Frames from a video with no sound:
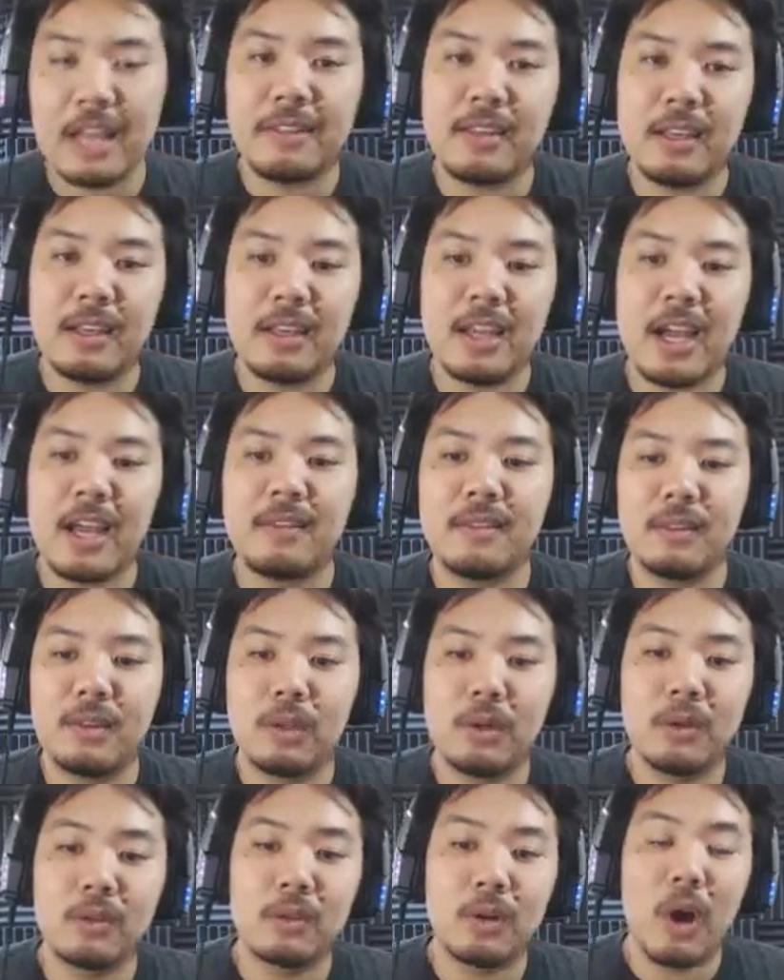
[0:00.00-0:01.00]
And that's it, guys.
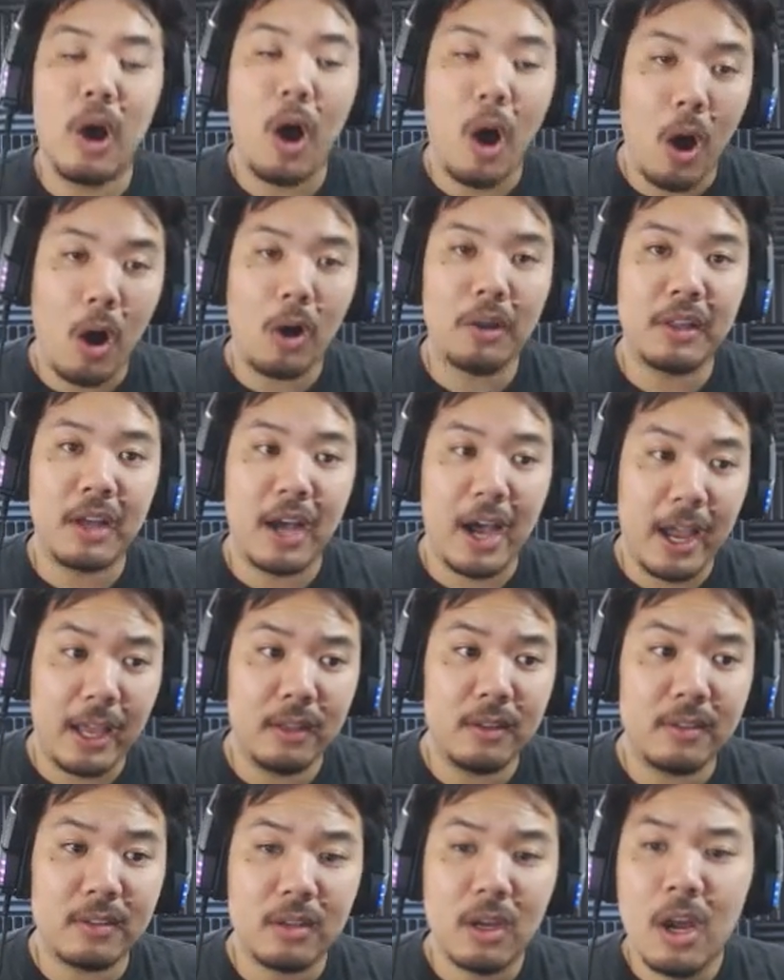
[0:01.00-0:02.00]
Those are all the
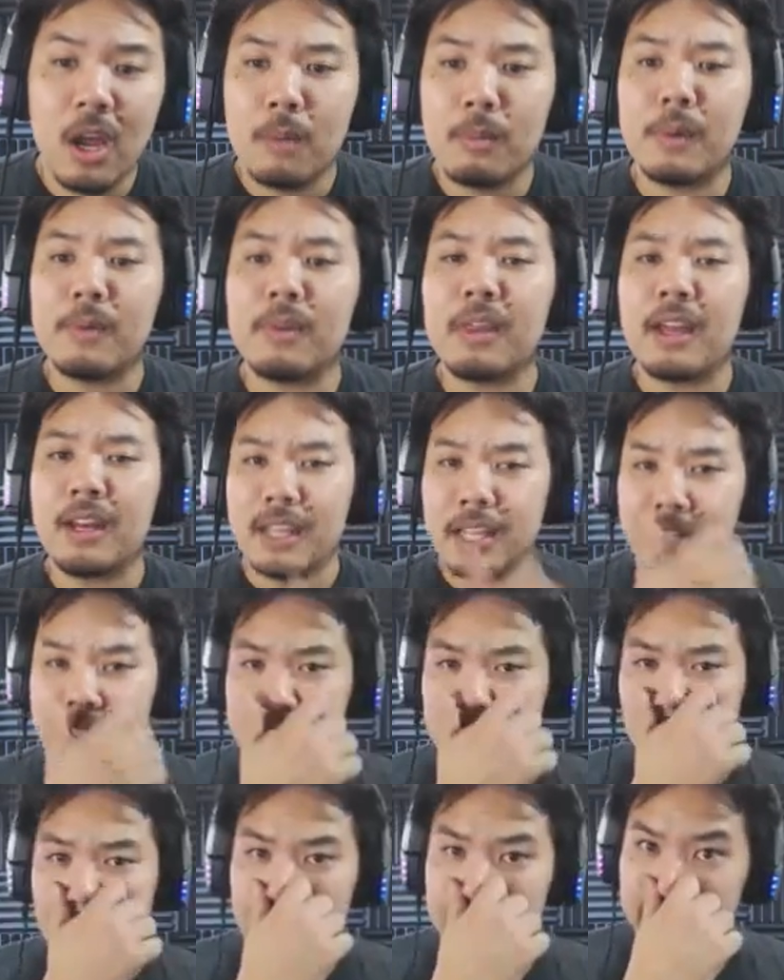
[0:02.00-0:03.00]
islands. Remember that
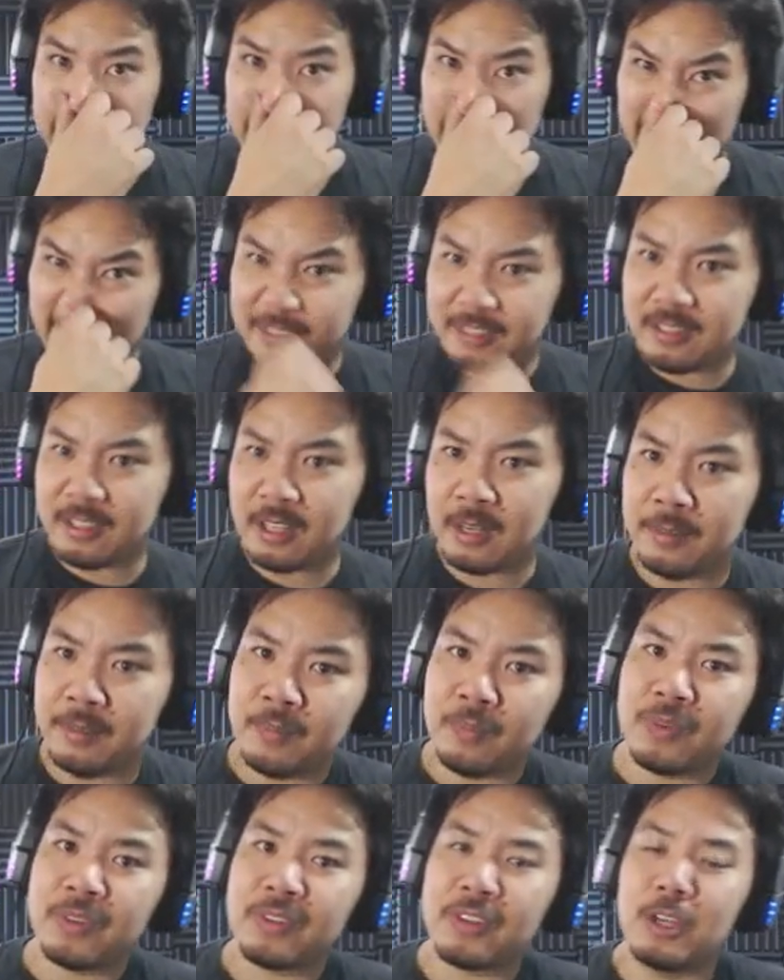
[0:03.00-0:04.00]
each island has
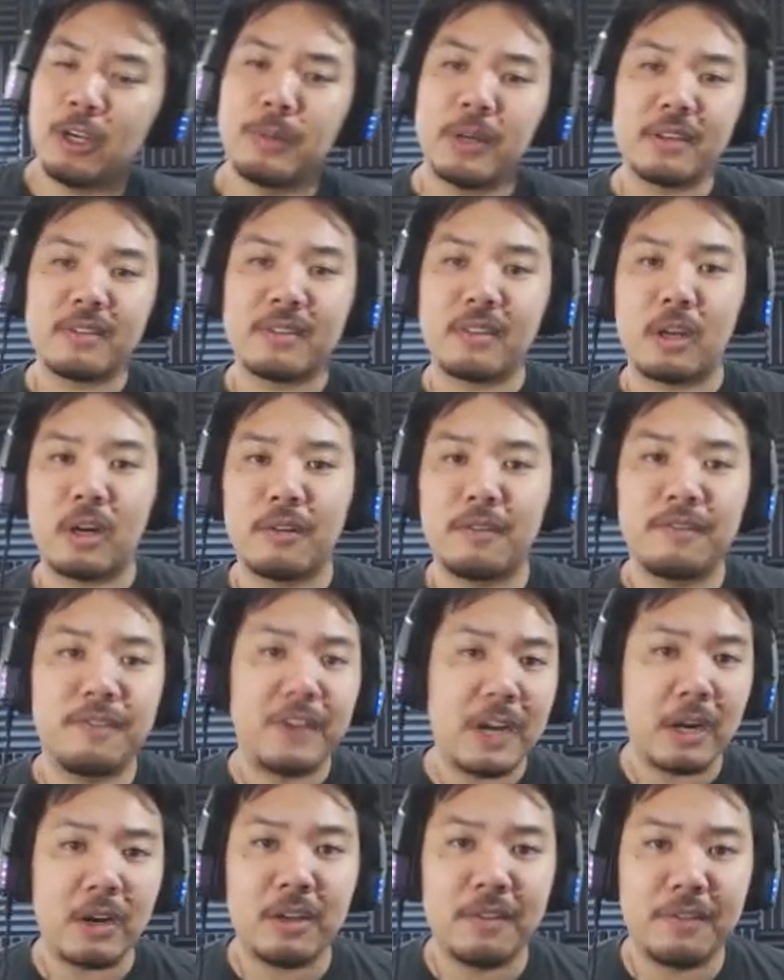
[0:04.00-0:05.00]
some skill books that are
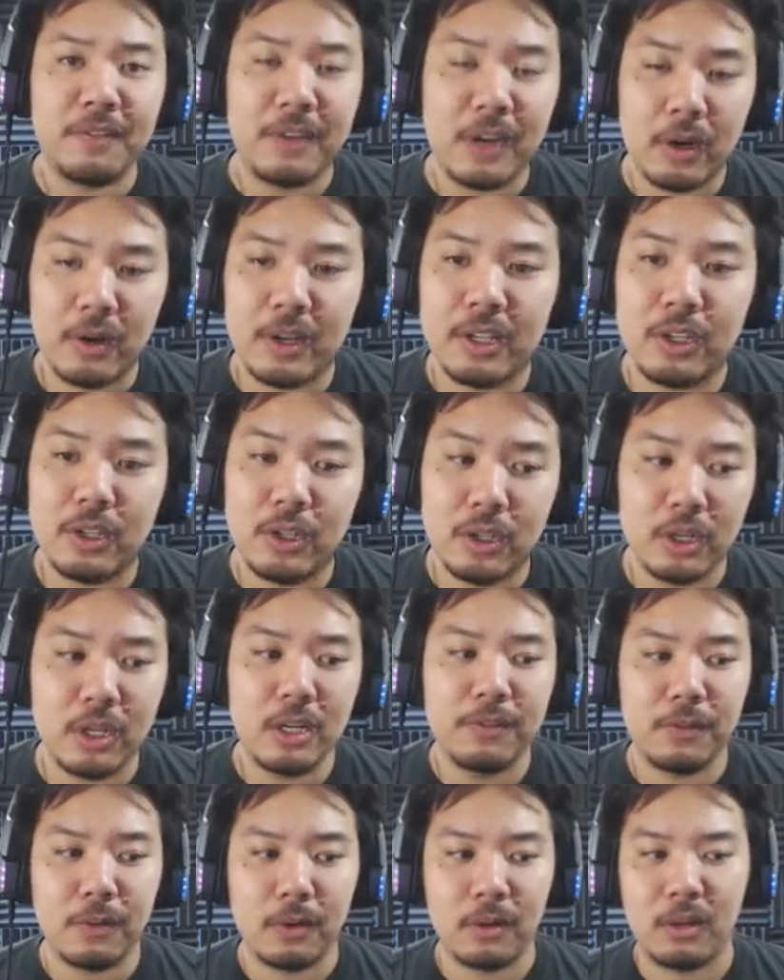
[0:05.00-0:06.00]
very, very
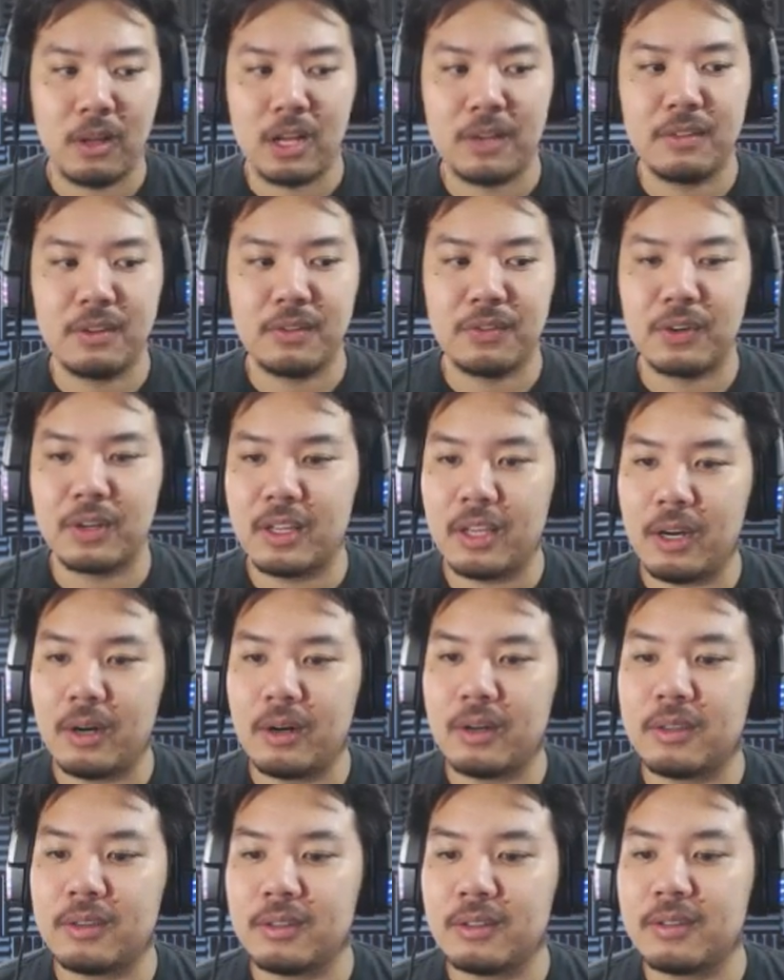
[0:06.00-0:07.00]
good for a lot of different
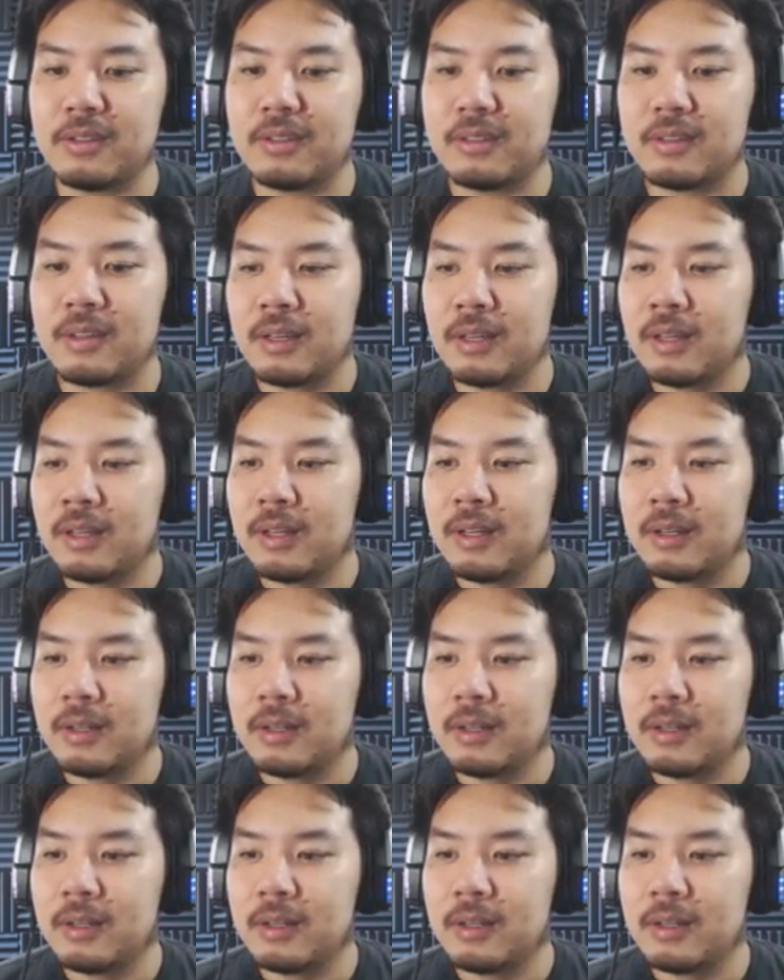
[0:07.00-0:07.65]
characters.